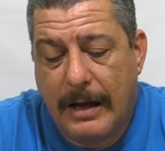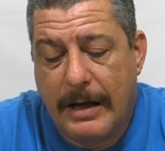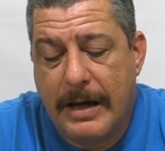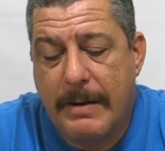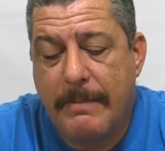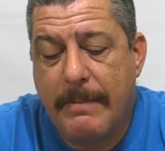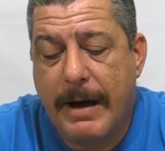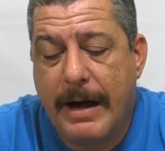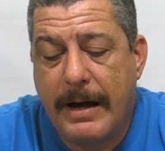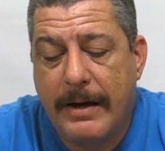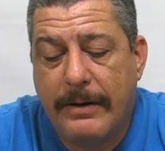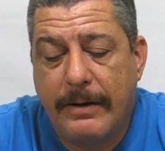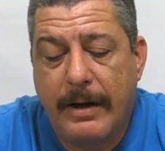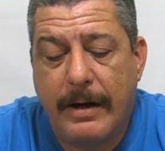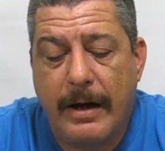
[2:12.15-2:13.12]
he
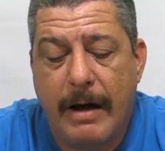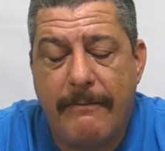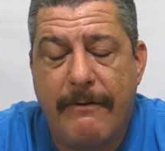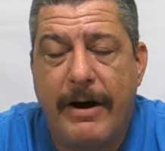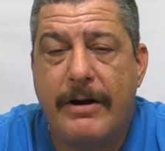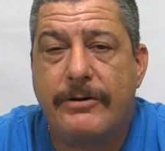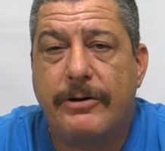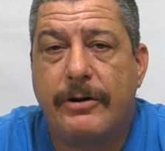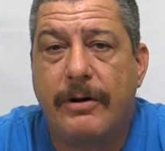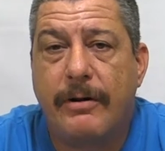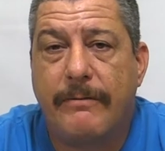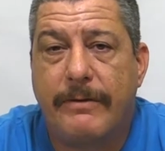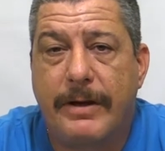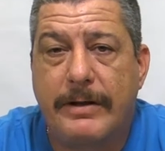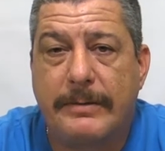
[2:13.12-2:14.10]
made a version
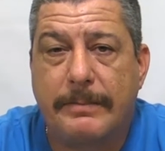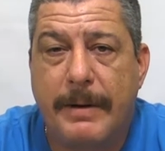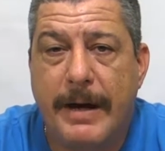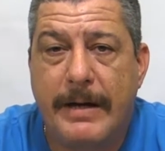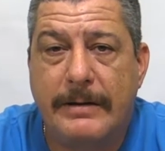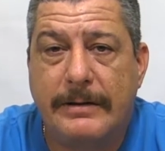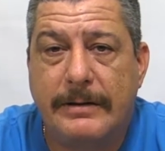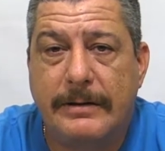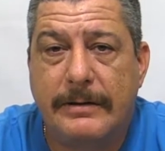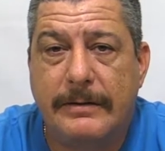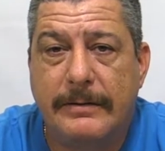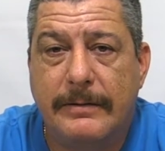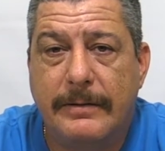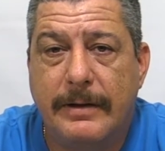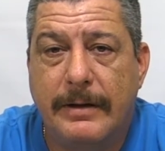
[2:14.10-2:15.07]
of this paste
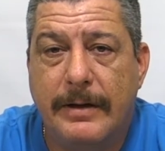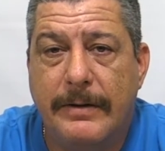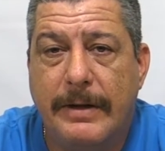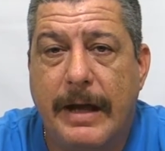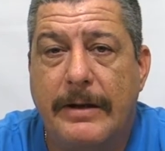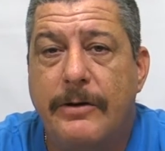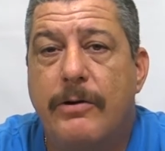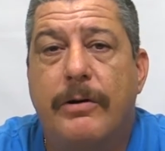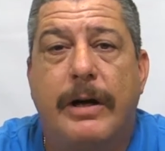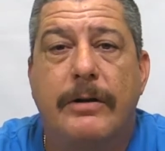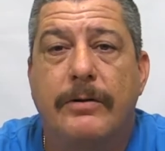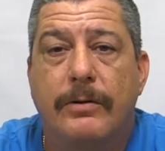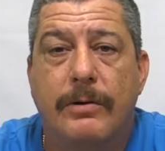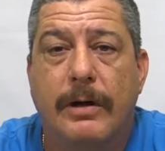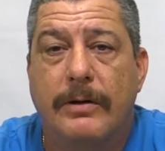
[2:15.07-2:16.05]
that you
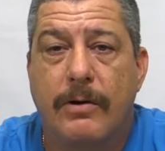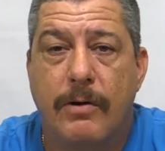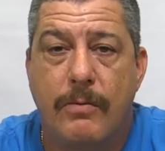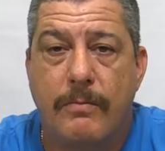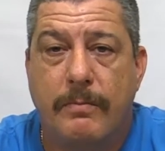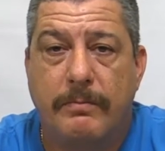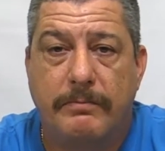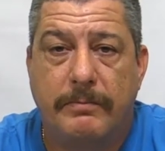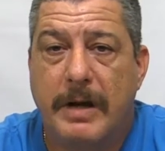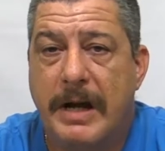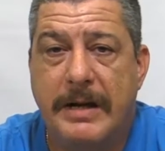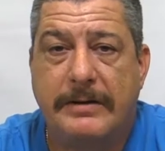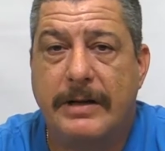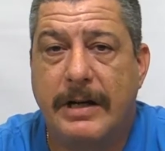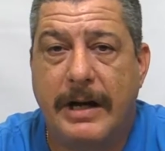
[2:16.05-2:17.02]
can do at home
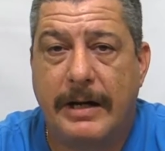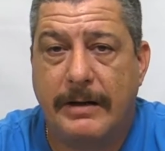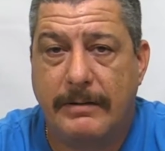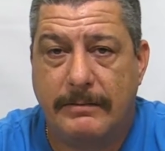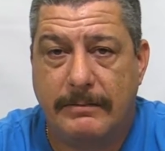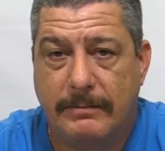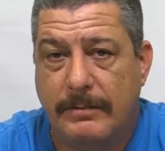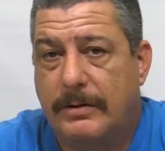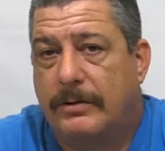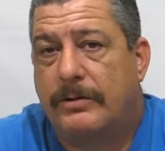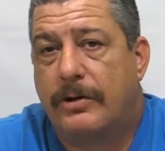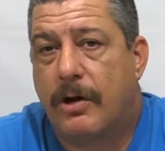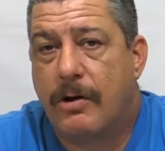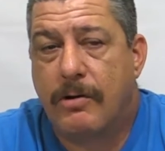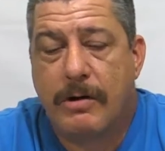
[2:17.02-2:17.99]
easily.
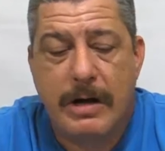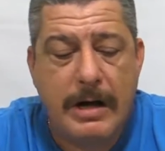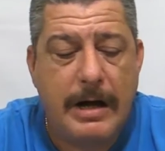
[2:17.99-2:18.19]
So